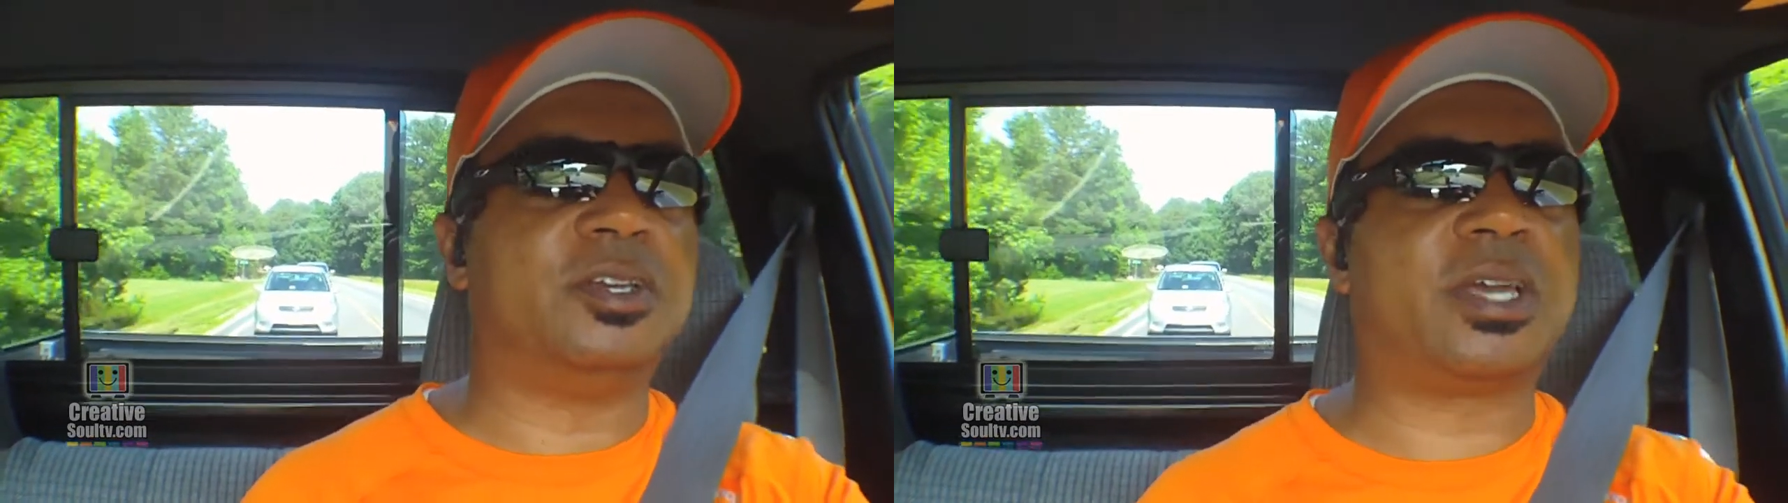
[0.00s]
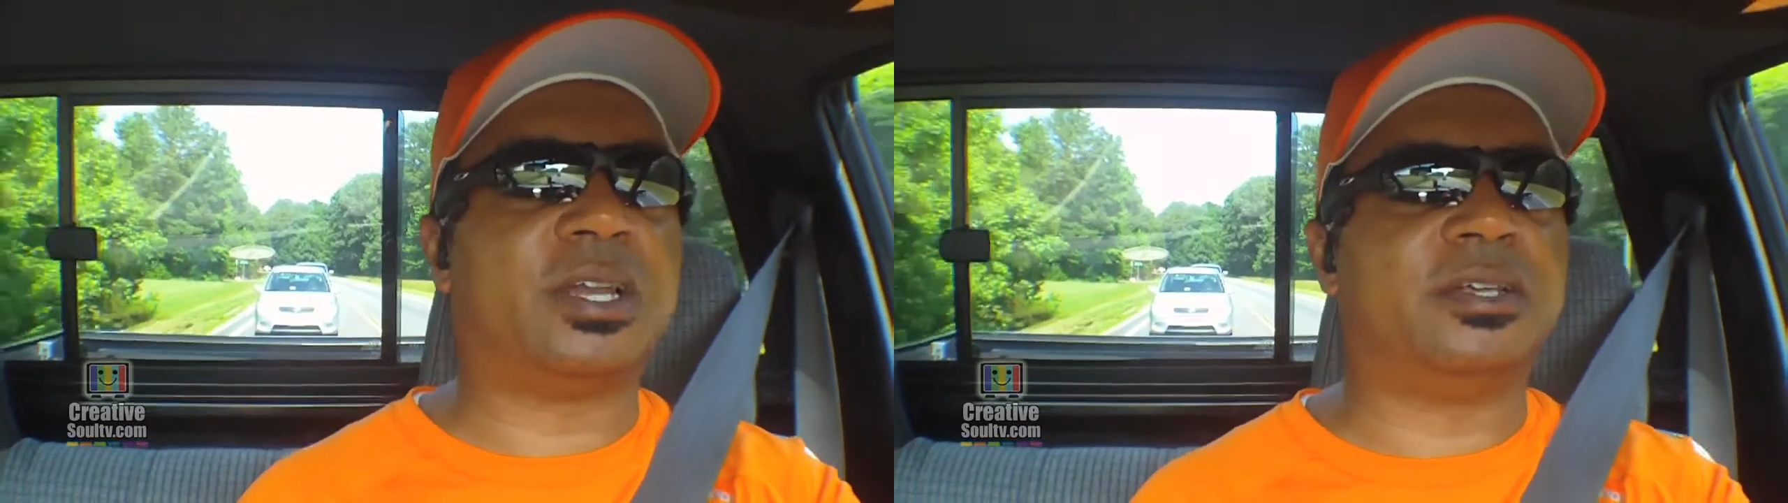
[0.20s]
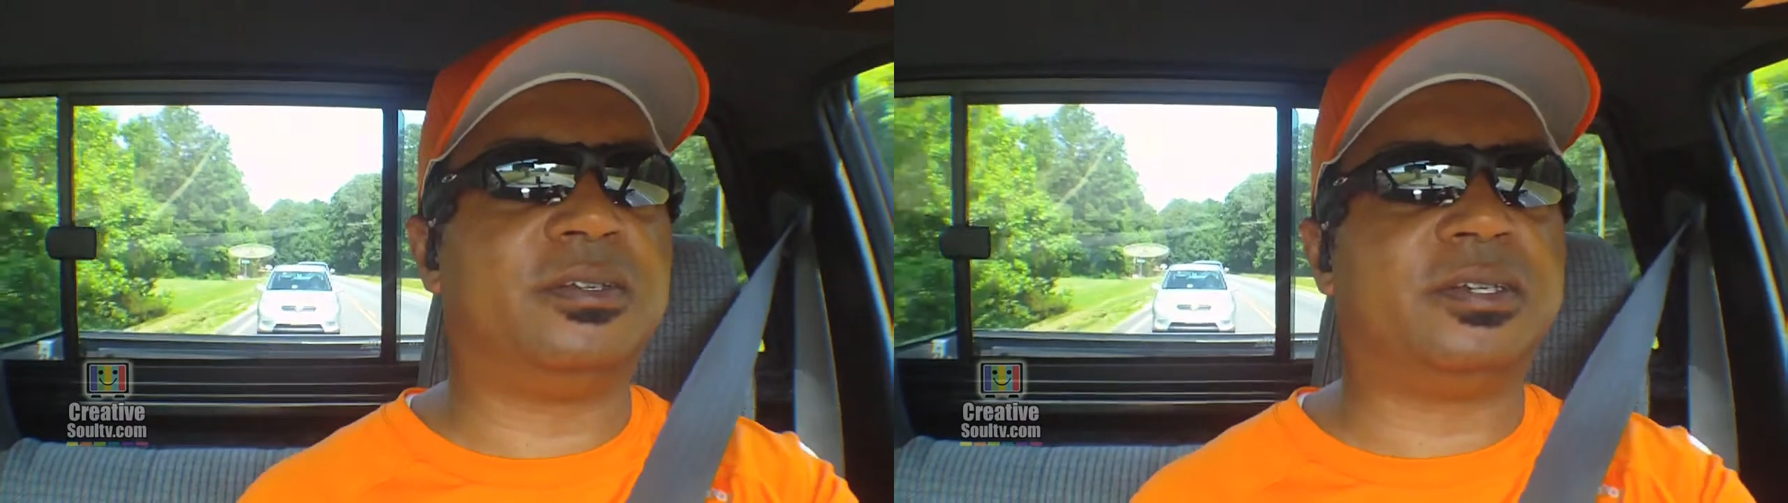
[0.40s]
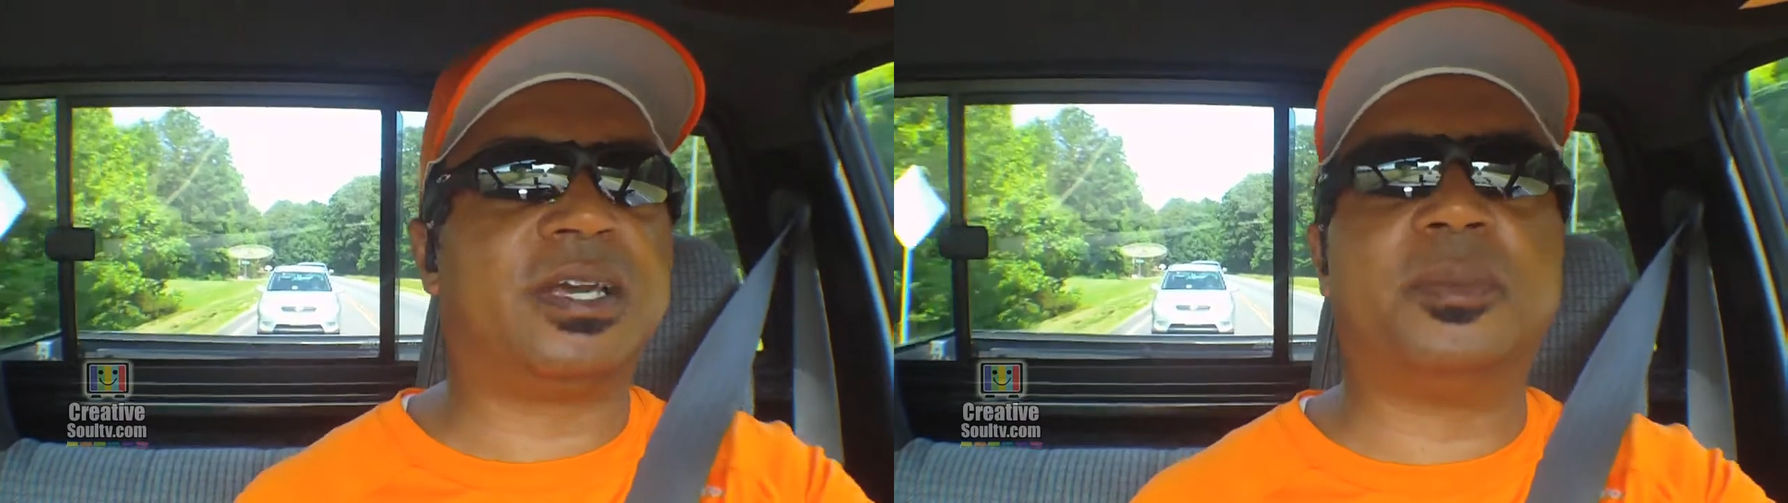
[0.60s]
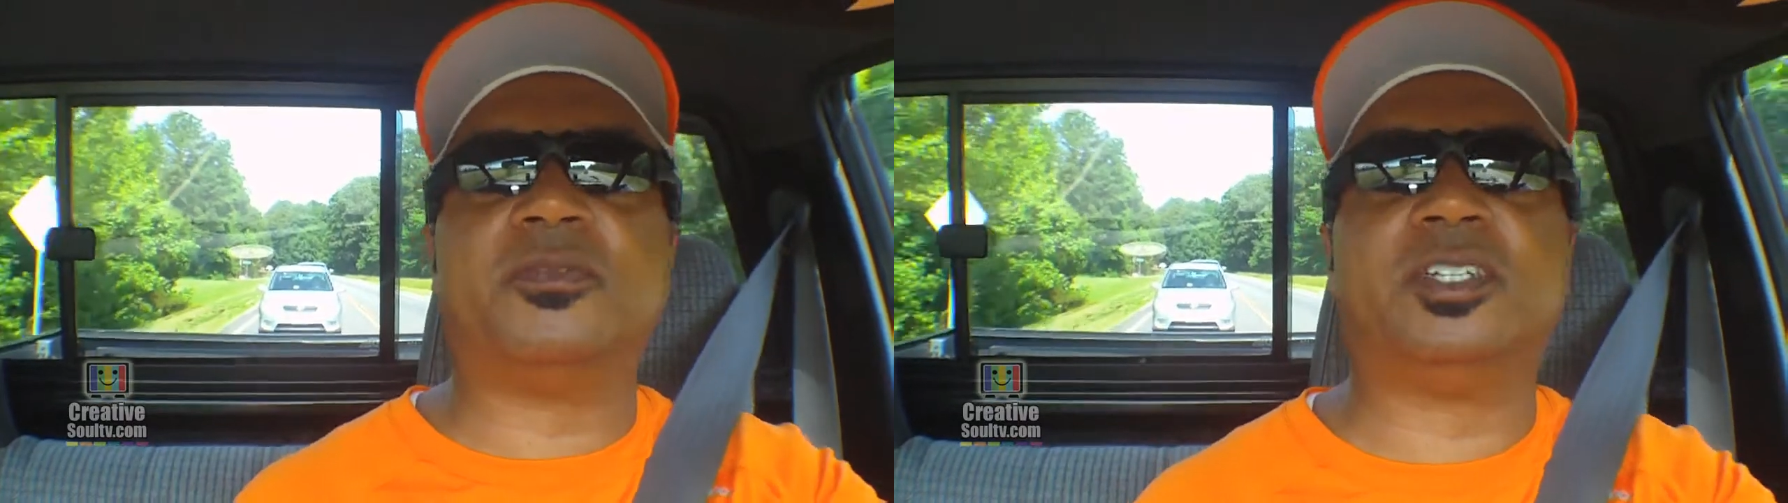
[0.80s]
you kind of you
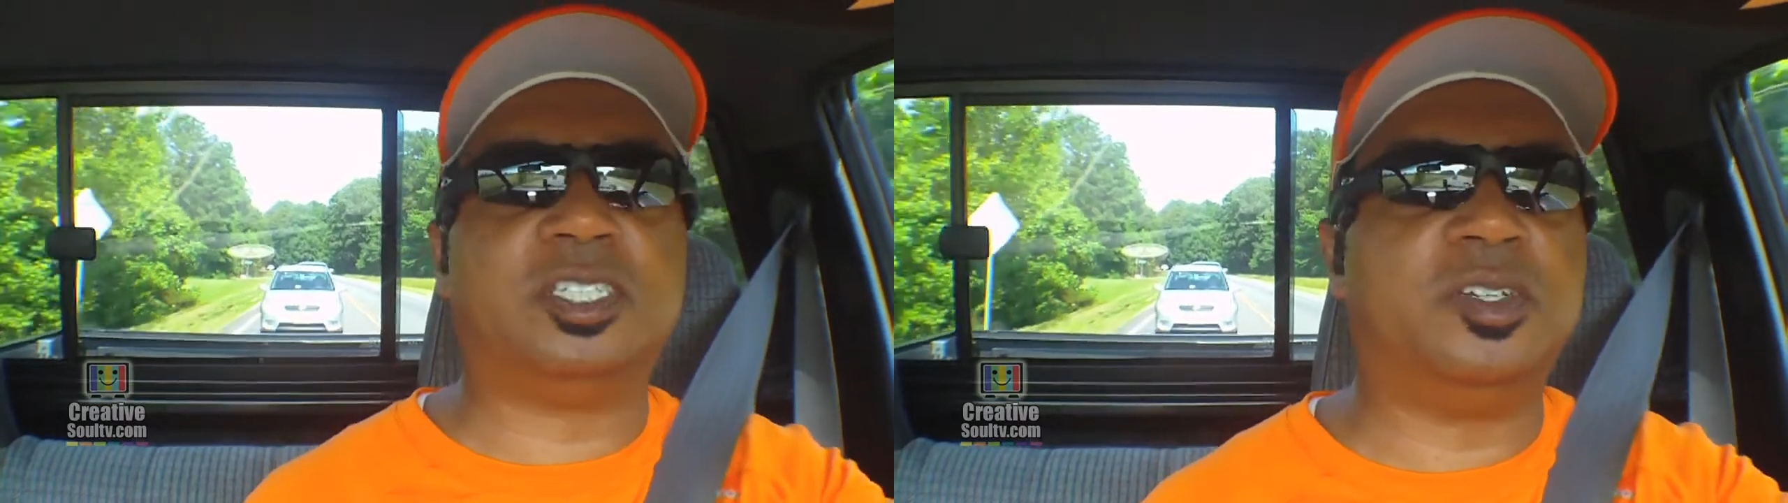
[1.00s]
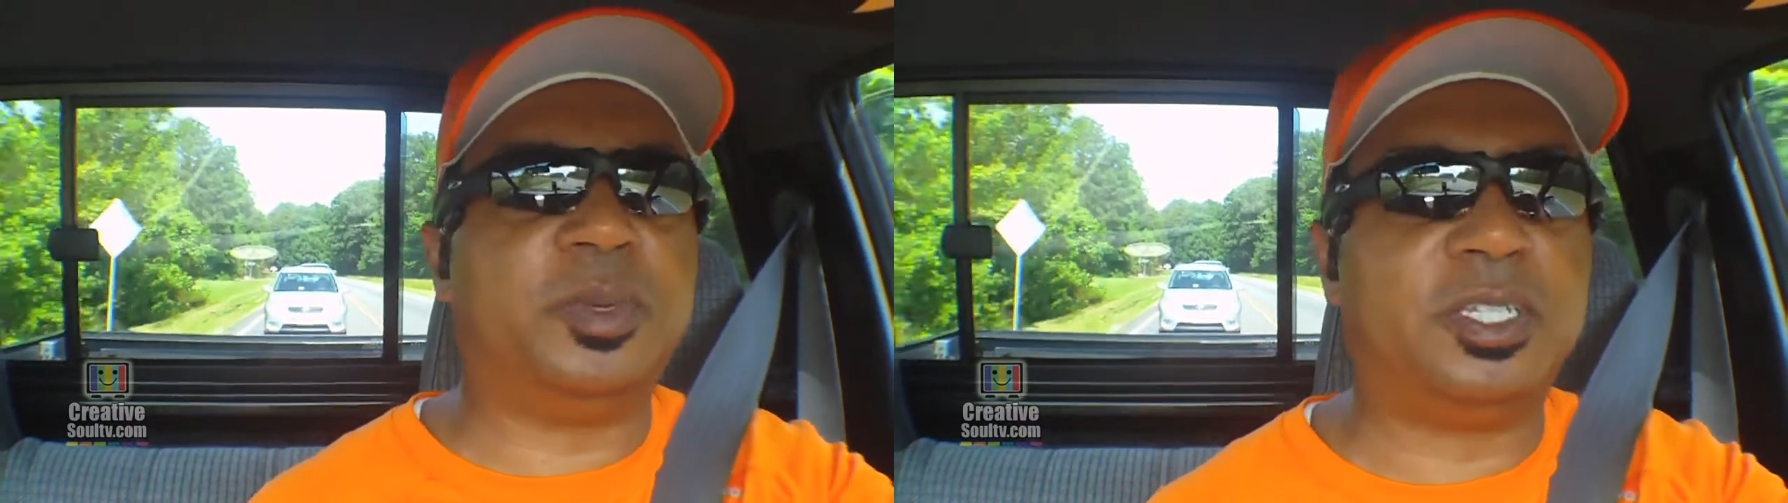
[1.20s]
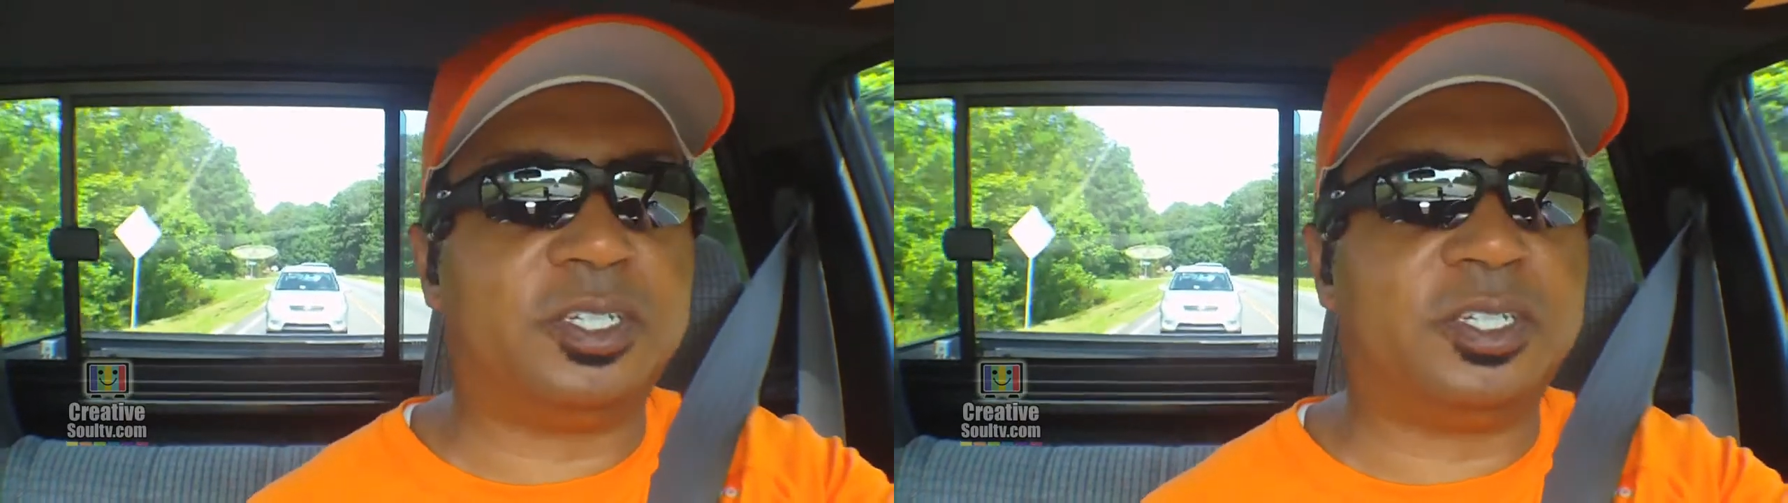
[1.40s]
come to Virginia Beach,